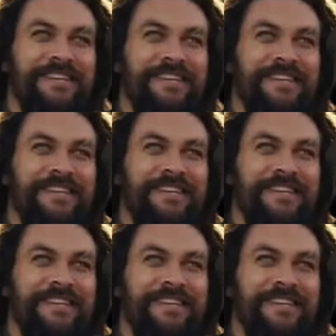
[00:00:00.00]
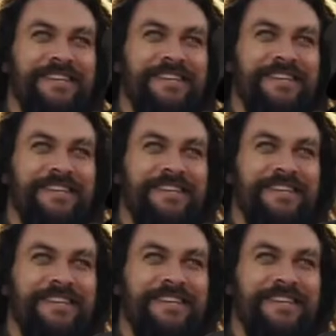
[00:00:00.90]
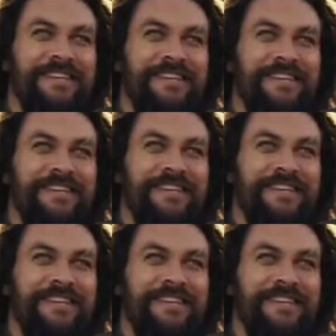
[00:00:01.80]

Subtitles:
(not speaking)